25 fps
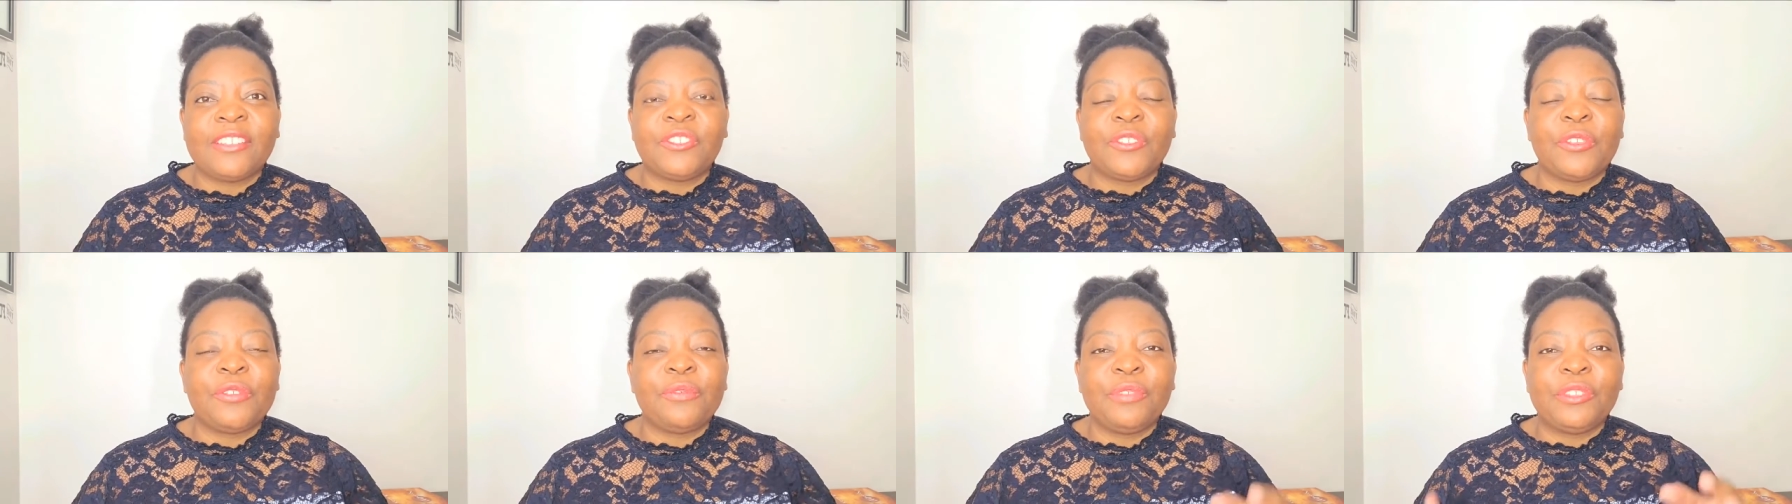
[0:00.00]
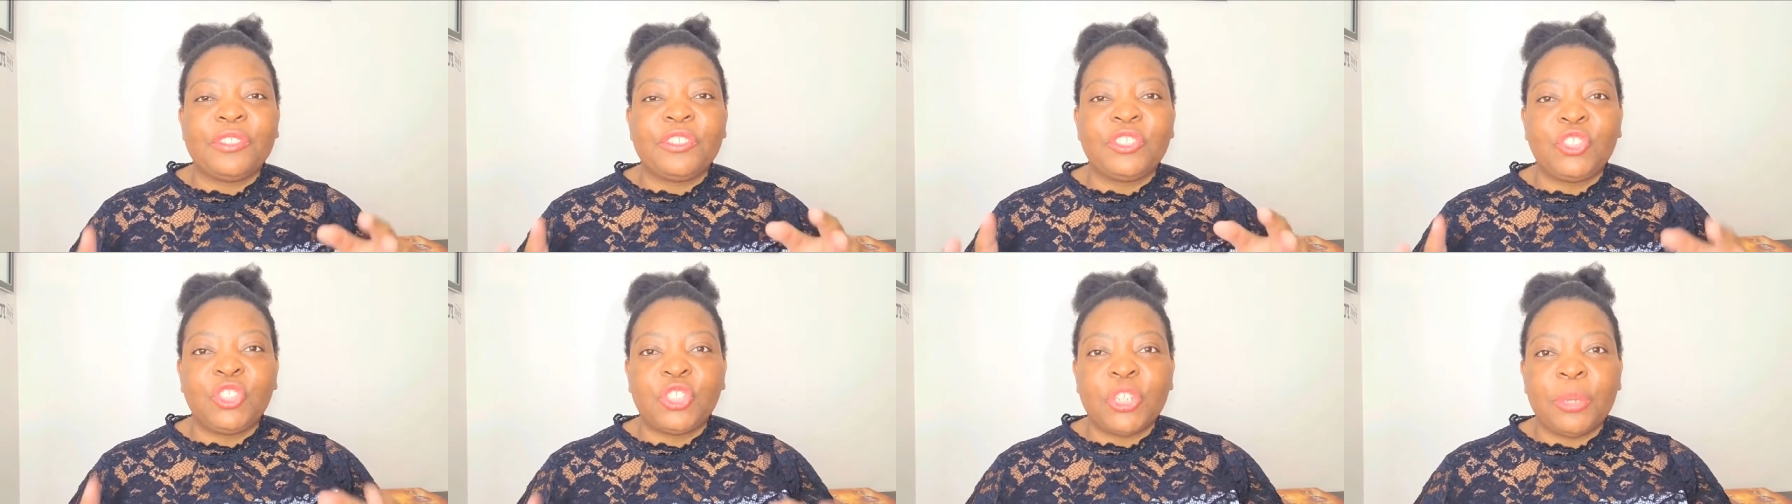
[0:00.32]
So if
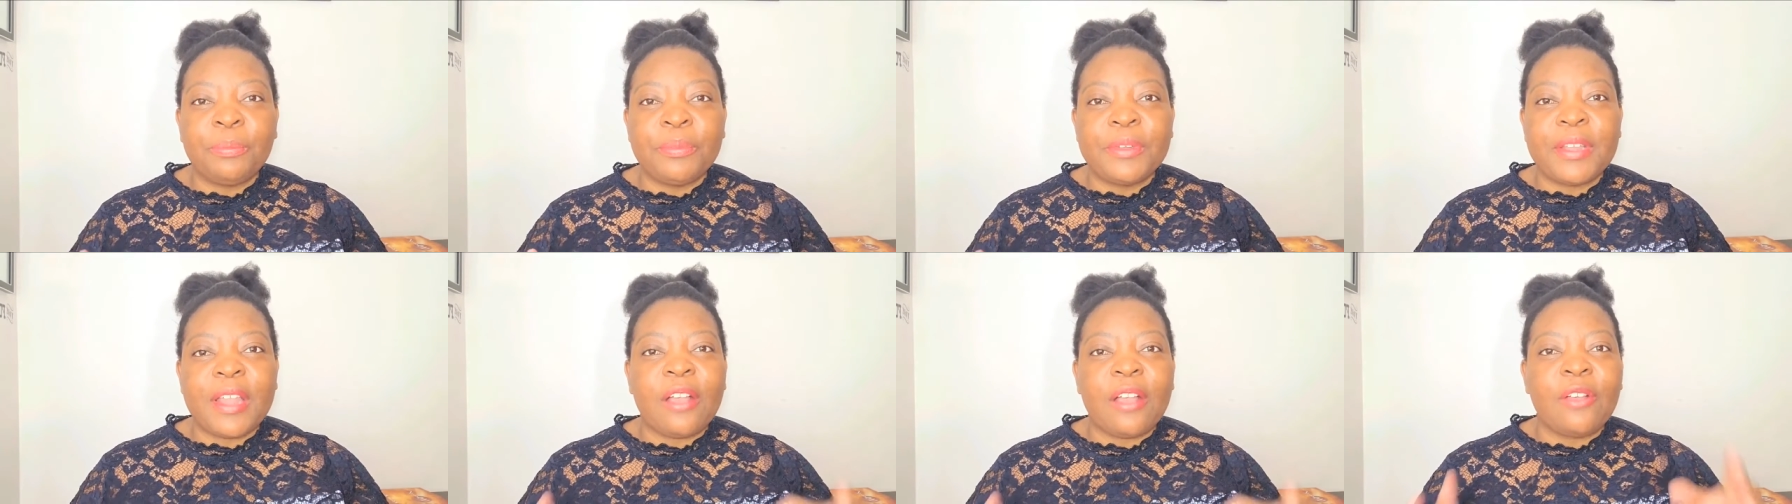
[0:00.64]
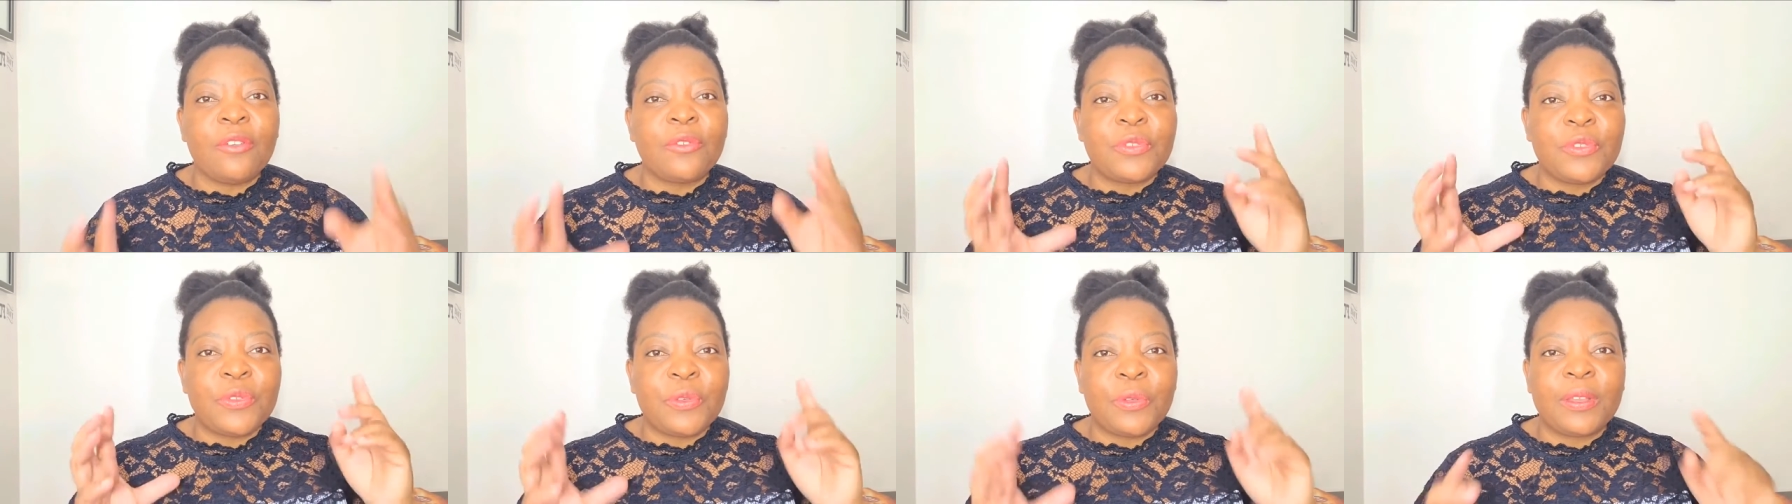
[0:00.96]
it's shop
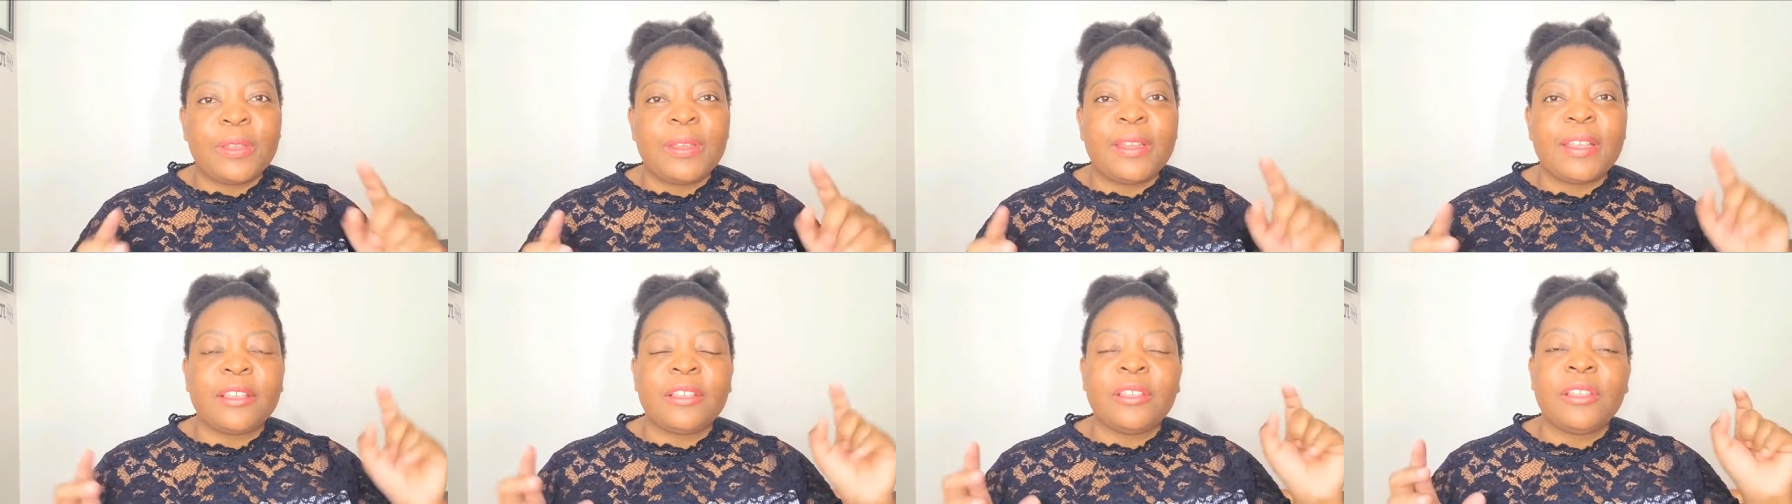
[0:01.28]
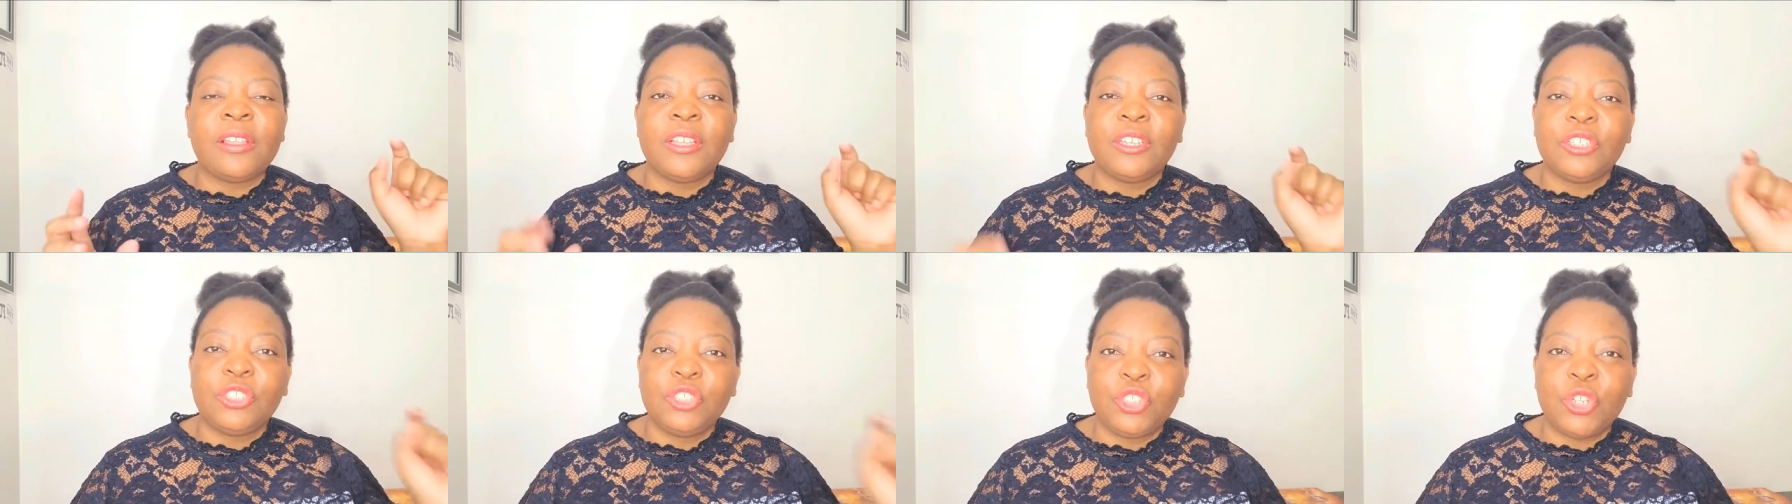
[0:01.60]
now, you click
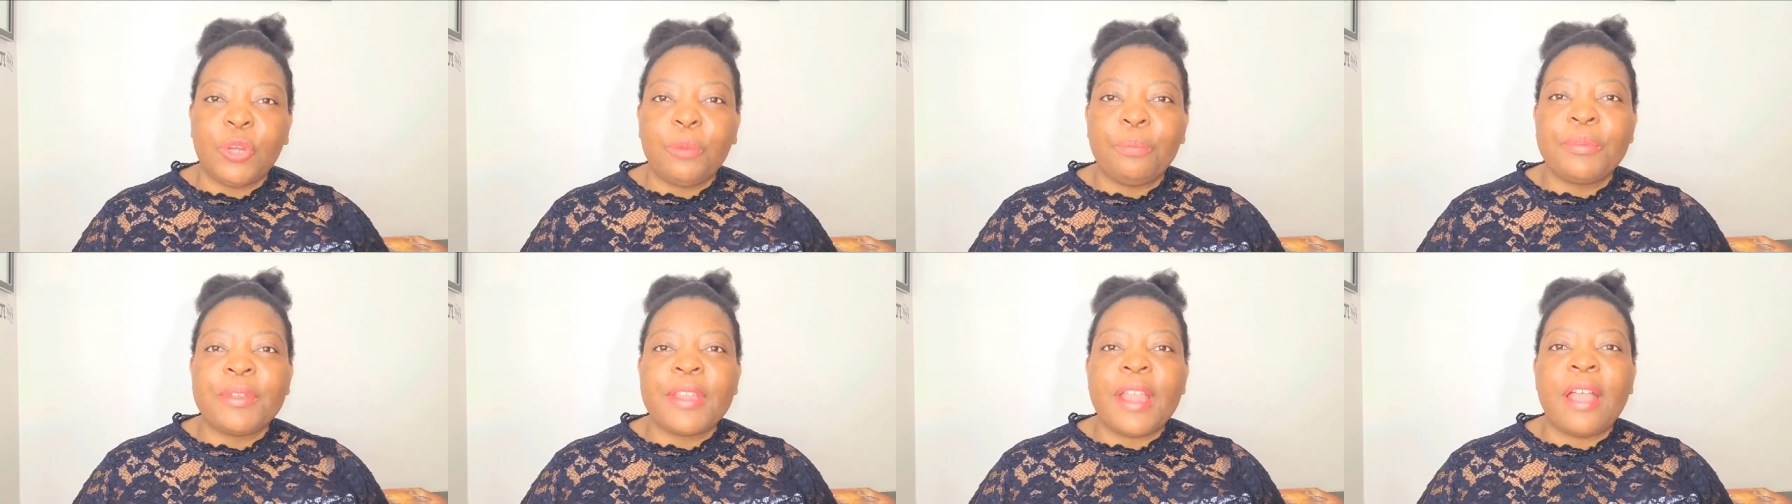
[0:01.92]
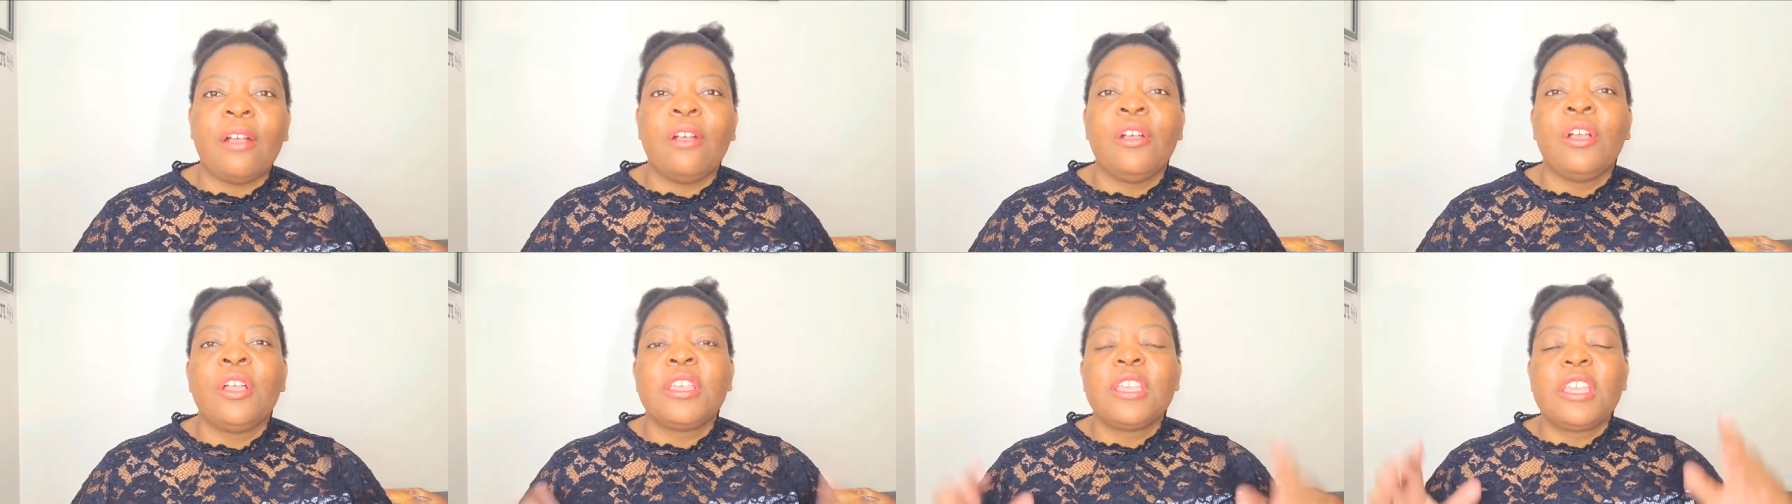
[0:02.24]
shop
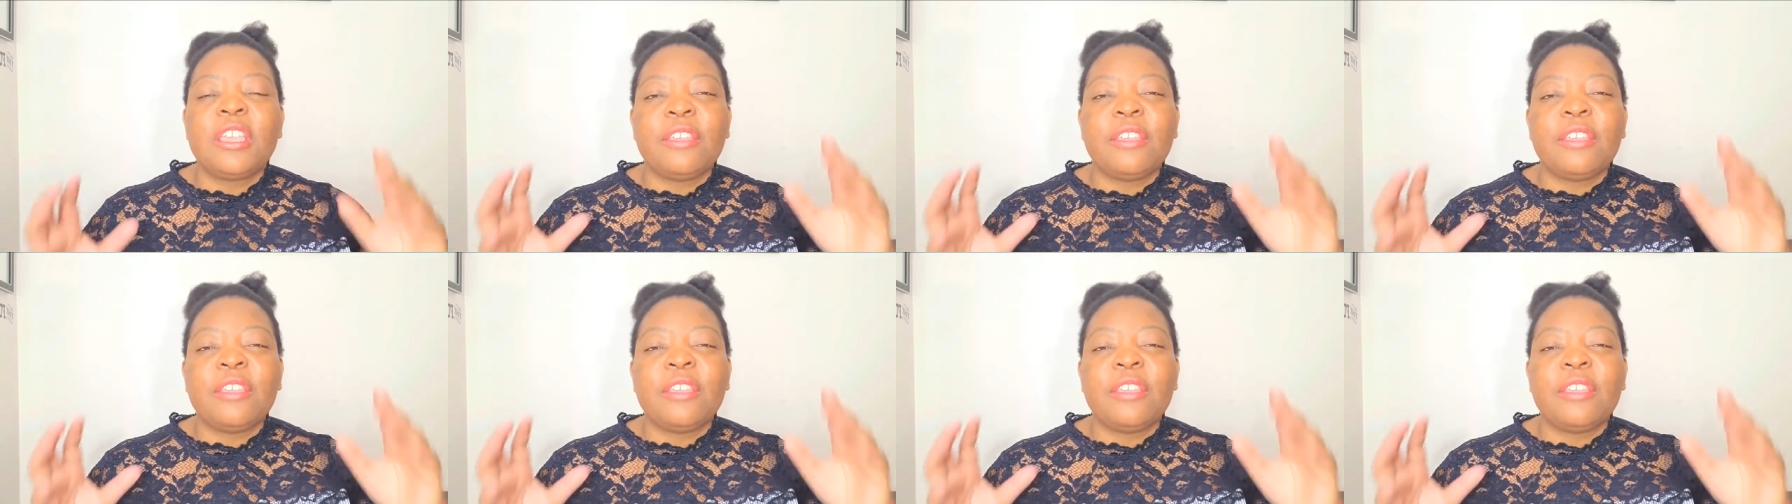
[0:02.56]
now.